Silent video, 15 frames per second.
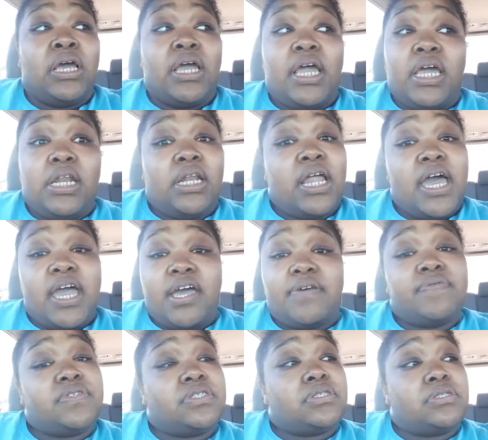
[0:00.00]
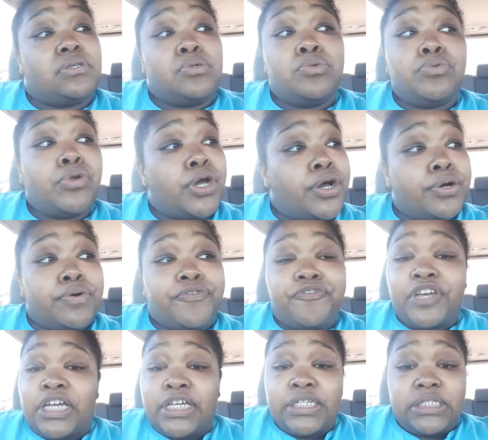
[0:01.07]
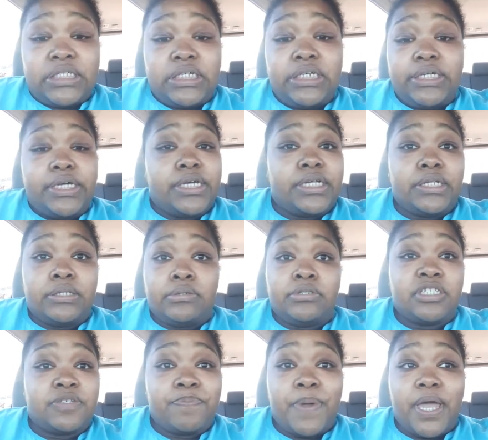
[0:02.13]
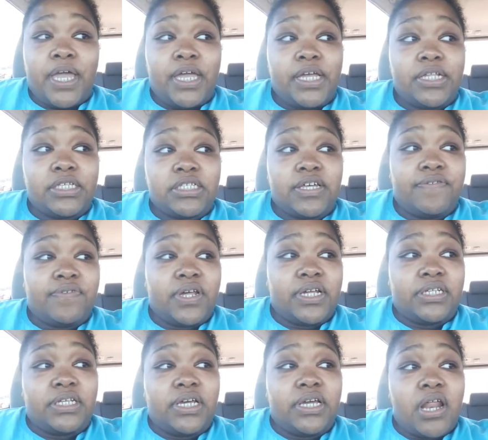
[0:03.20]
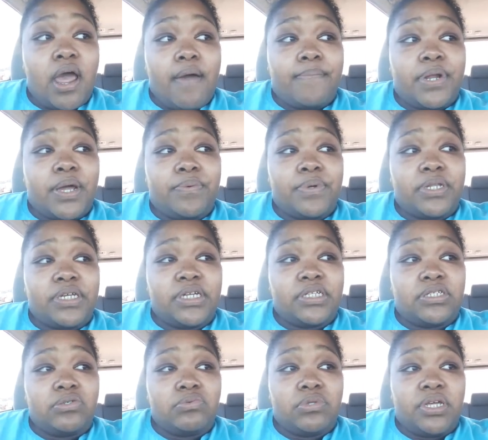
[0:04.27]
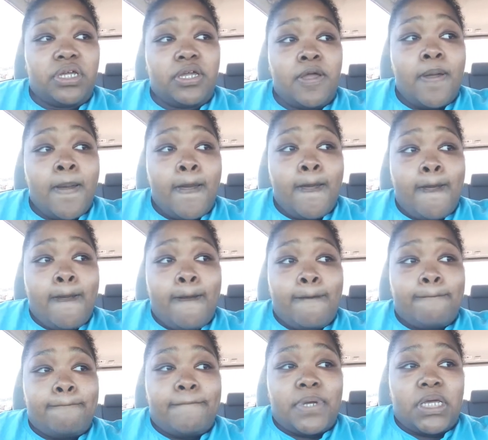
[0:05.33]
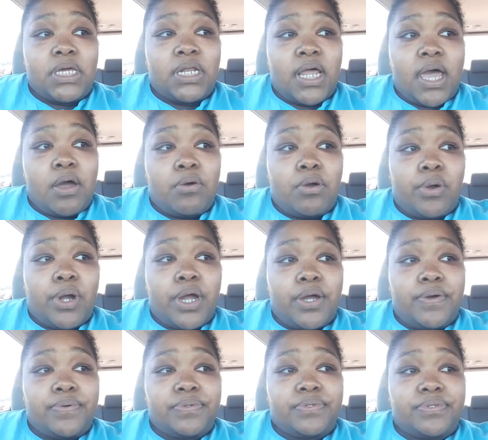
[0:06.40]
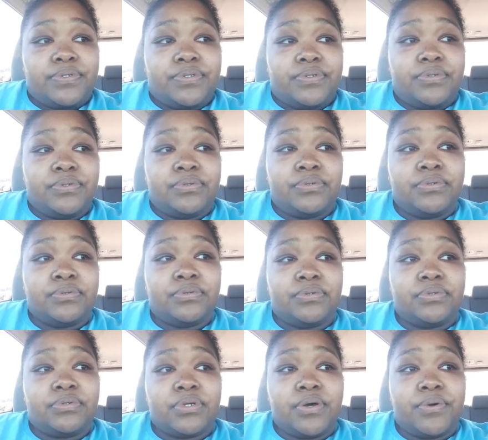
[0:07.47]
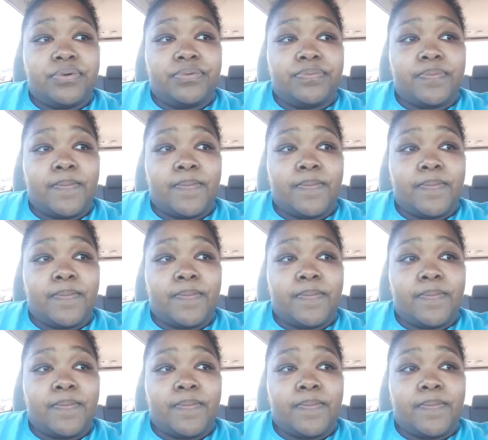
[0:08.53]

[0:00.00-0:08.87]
and laughs. Uno, phase 10, spades, stuff like that. I'm not really into the big, loud crowds. So,